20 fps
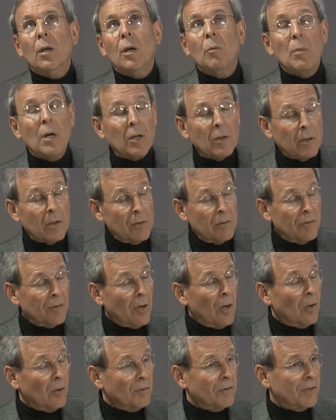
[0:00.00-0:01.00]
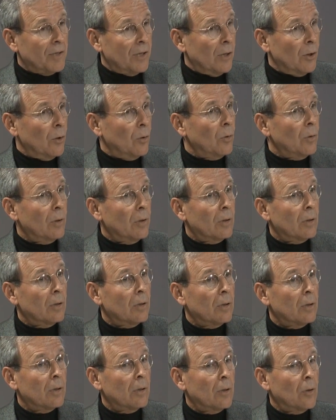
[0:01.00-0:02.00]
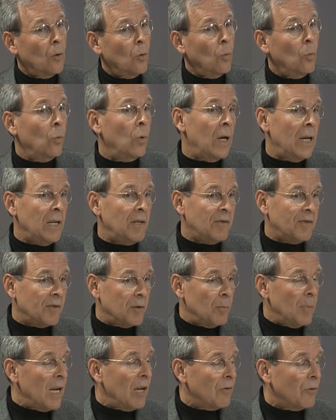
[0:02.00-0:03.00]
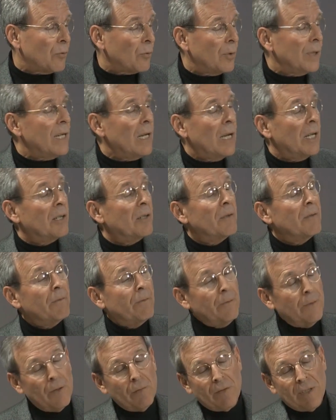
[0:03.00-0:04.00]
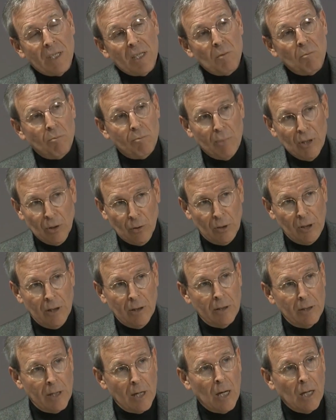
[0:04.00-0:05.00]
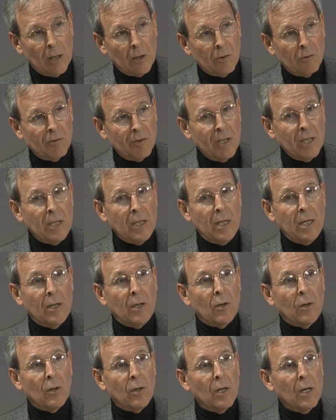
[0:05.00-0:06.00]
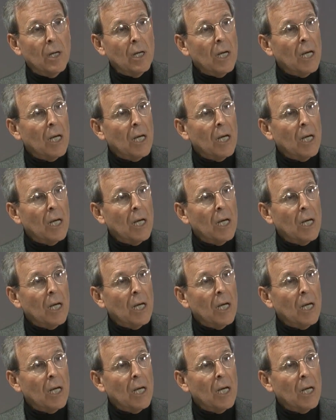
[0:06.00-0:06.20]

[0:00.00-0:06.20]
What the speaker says: Americans also waste about $350 billion a year